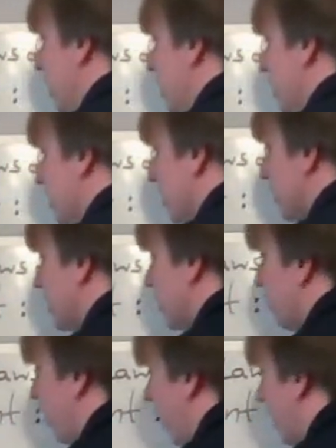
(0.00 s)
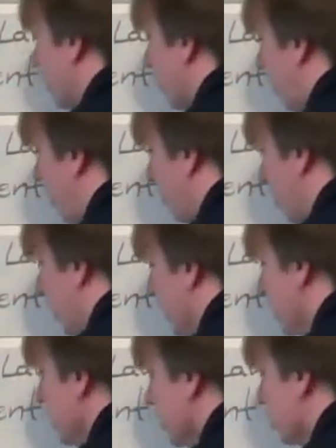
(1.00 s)
6 to the 5 divided by
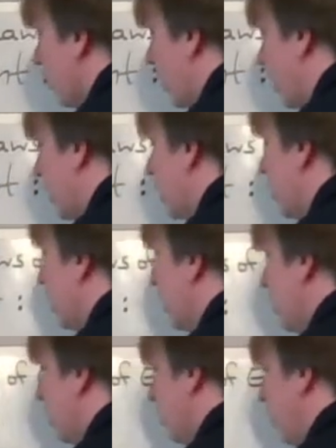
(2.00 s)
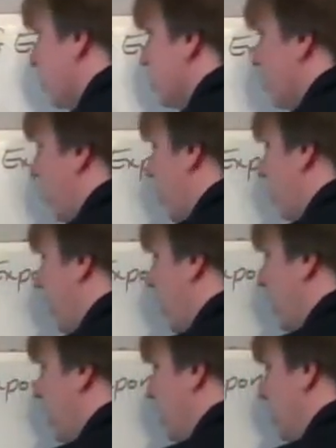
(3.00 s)
6 squared multiplied
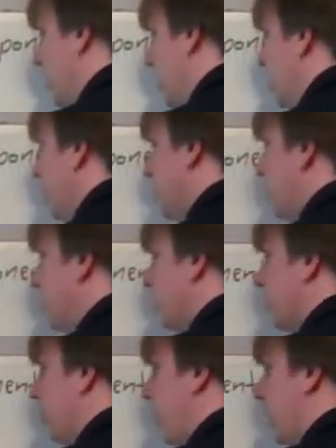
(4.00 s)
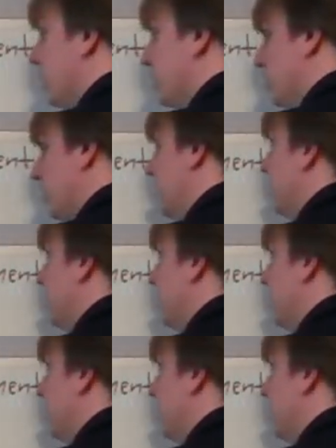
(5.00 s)
by 2 to the minus 3.